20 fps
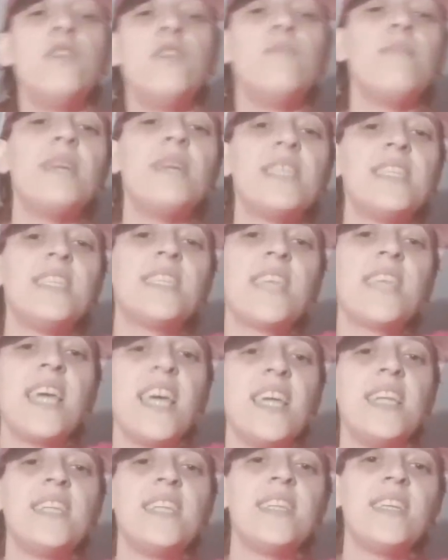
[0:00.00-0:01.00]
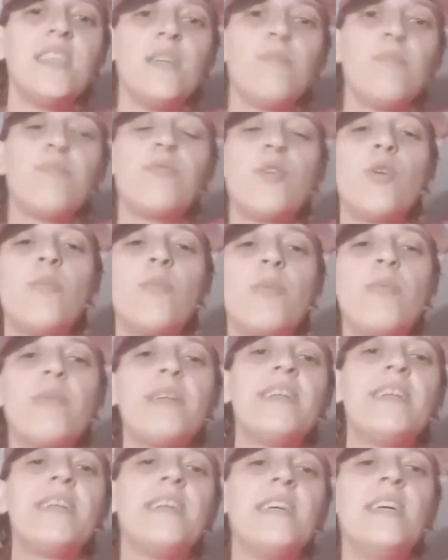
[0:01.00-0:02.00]
Mrs. Kennedy,
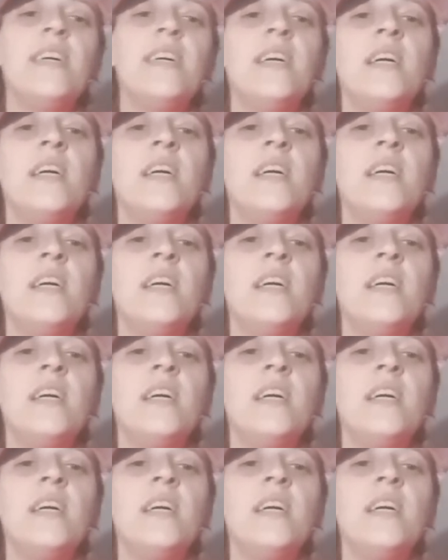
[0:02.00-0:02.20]
probably.